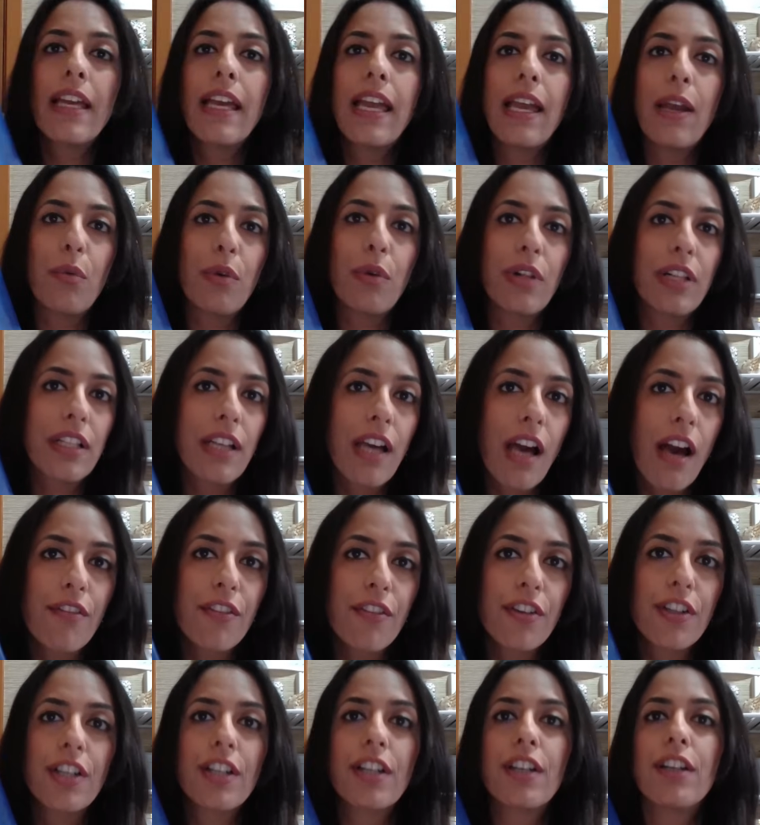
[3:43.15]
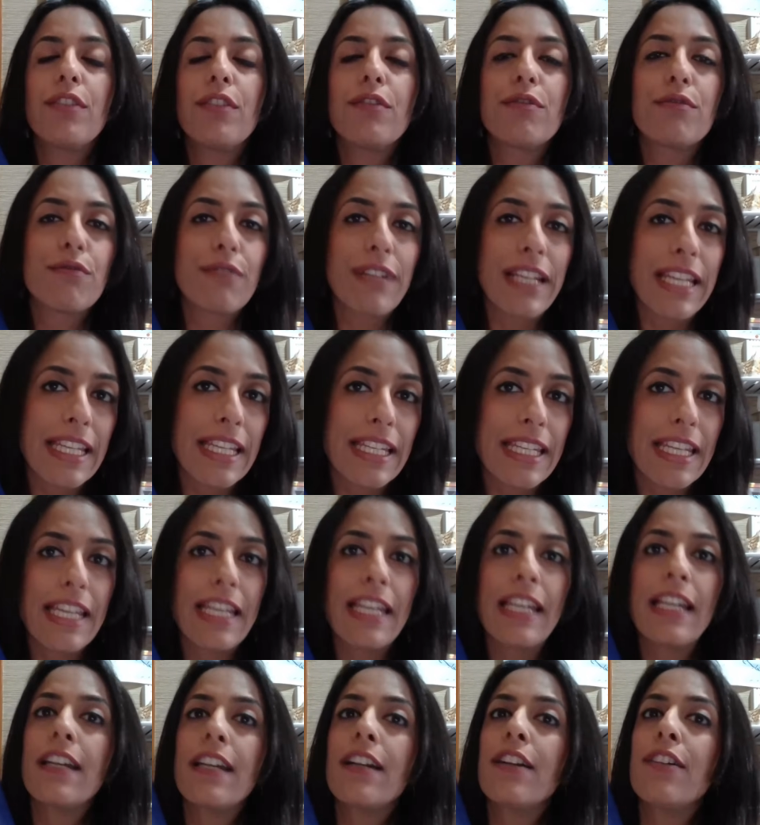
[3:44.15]
It will cover
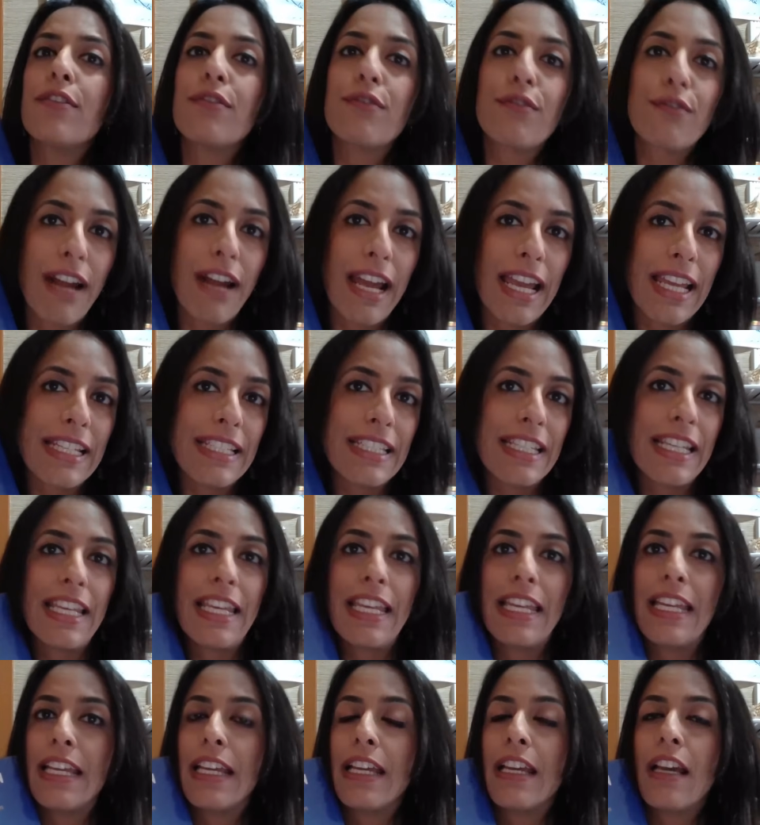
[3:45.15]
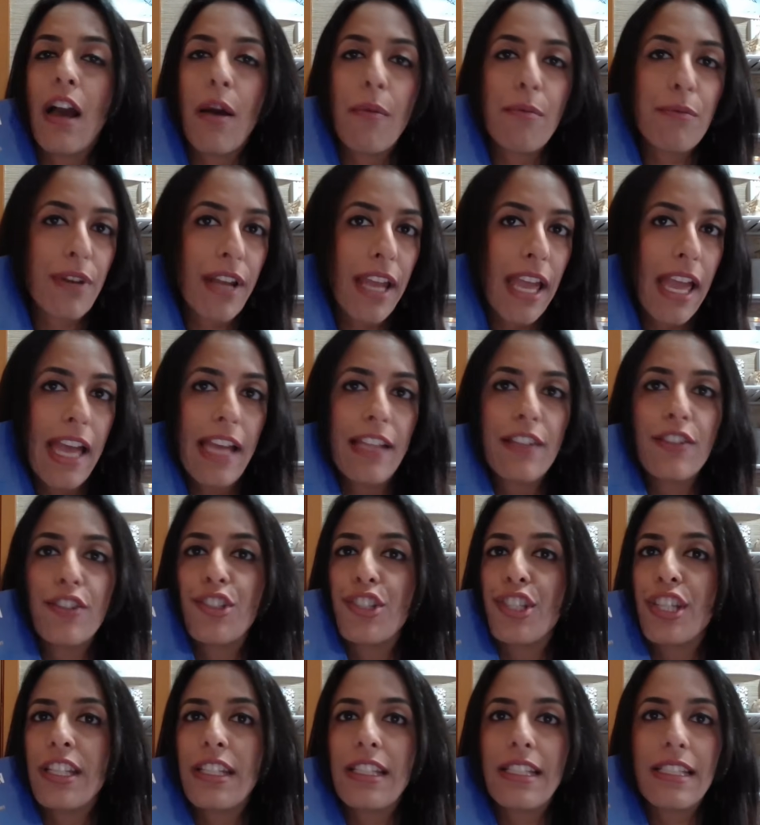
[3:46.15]
reading, writing,
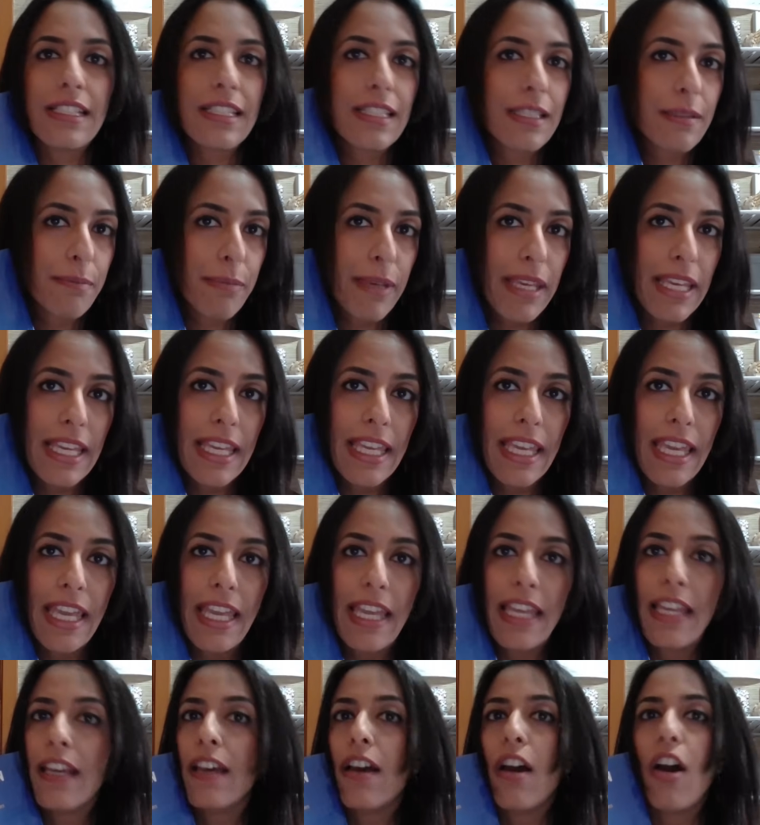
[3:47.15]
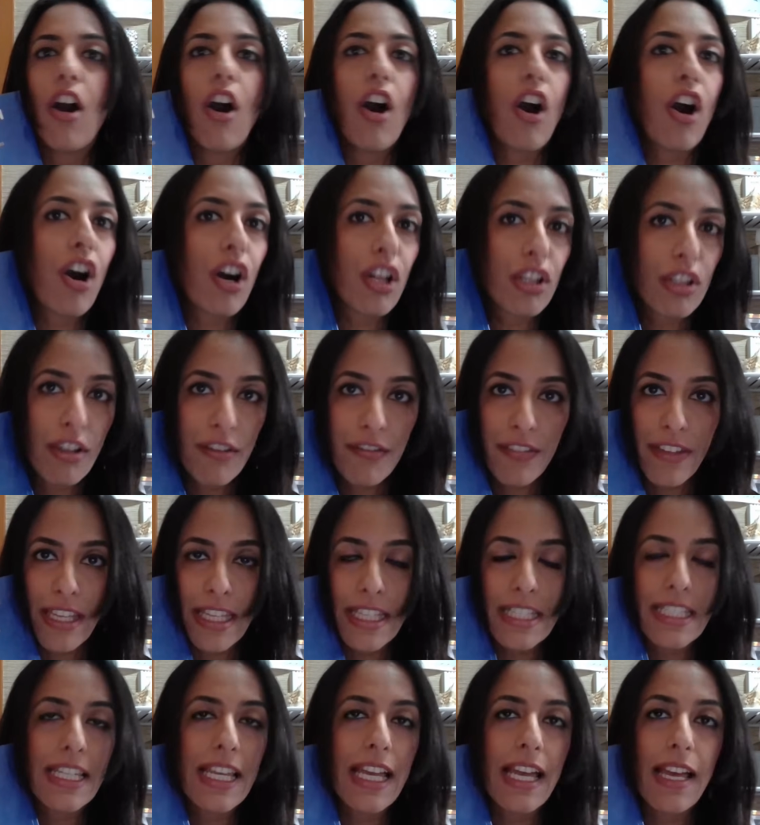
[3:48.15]
comprehension, speaking, all of
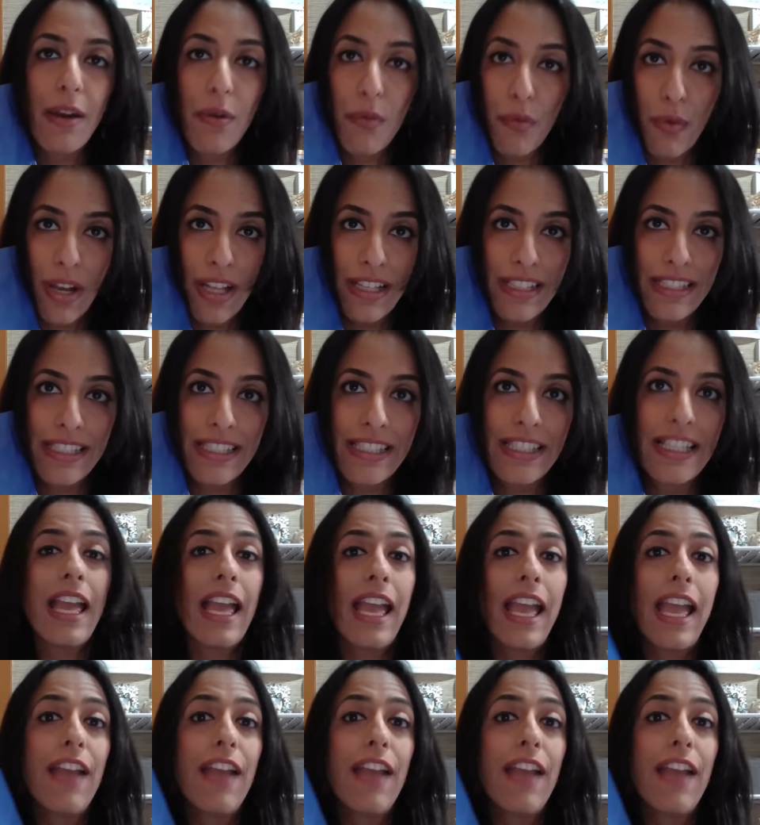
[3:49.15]
it at once.